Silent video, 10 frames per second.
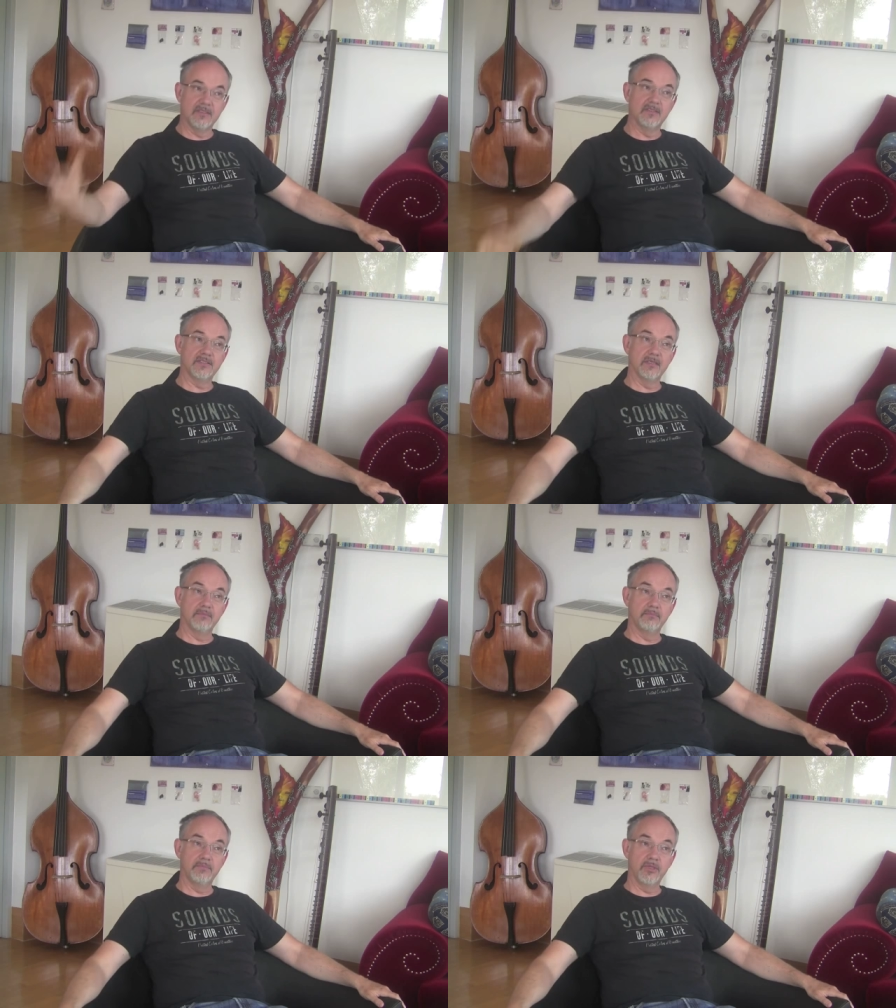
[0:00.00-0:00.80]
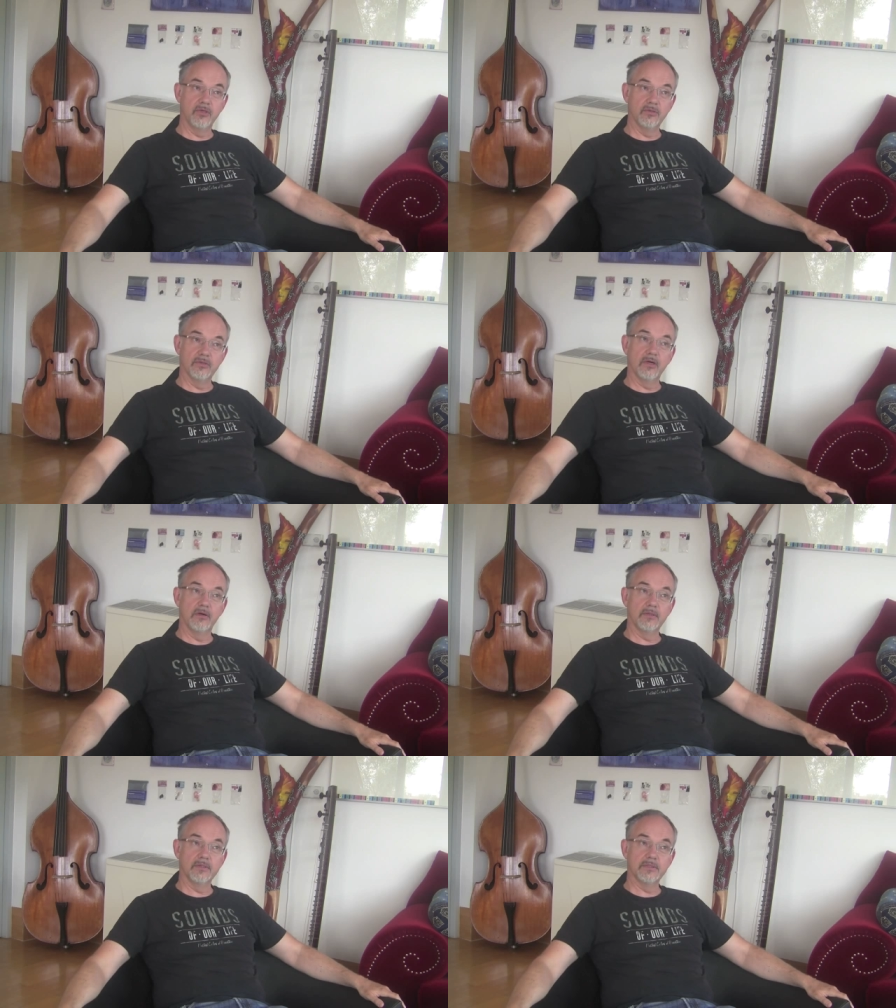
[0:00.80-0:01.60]
that is beyond
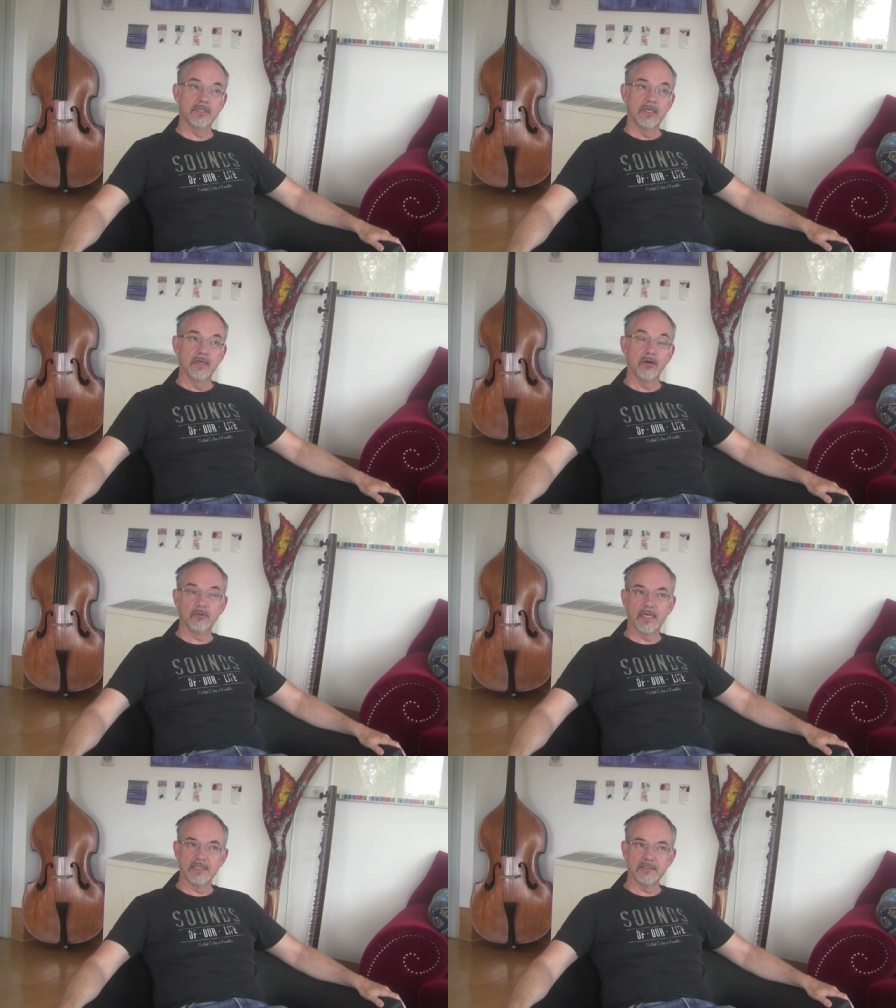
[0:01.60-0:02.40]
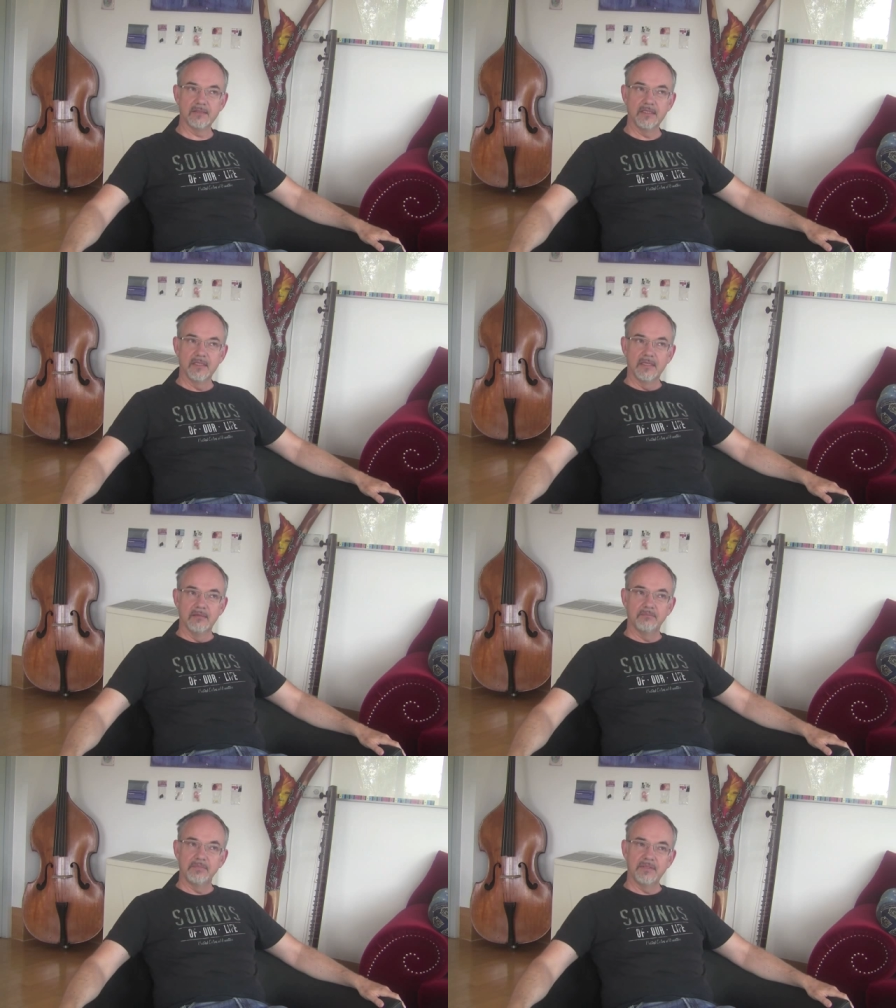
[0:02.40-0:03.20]
our horizon,
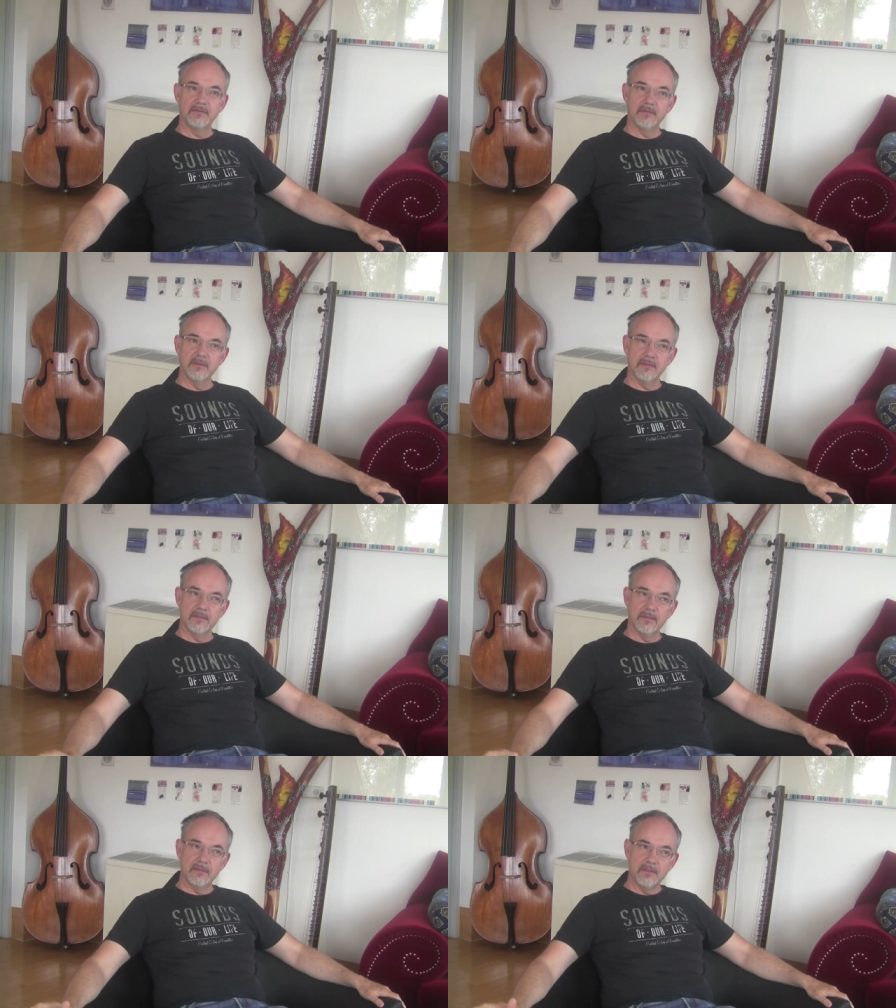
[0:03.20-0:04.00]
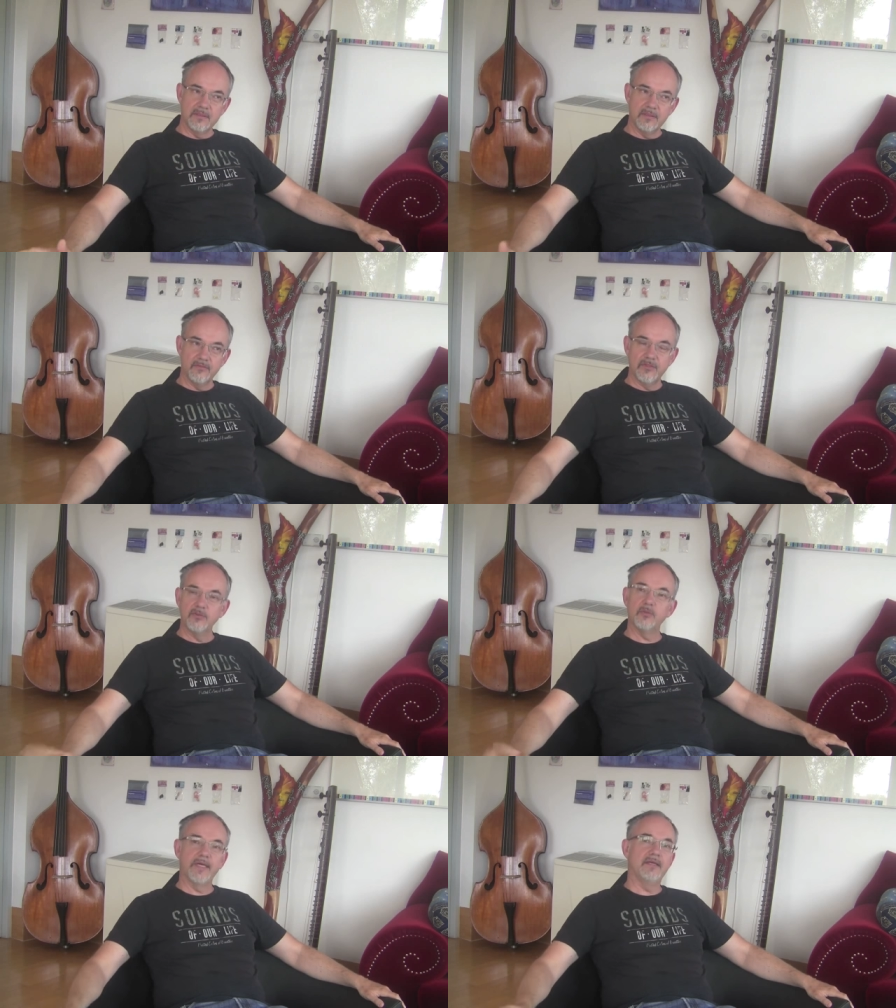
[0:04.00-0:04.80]
but in a
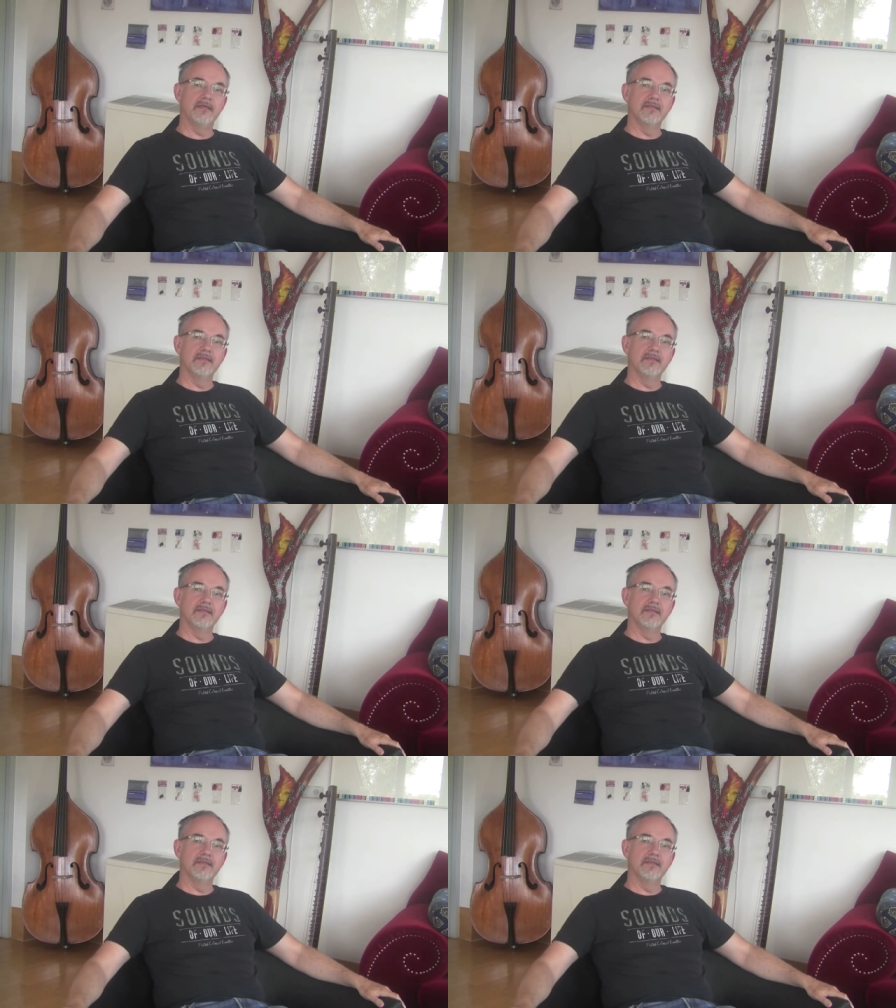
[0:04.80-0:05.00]
different way.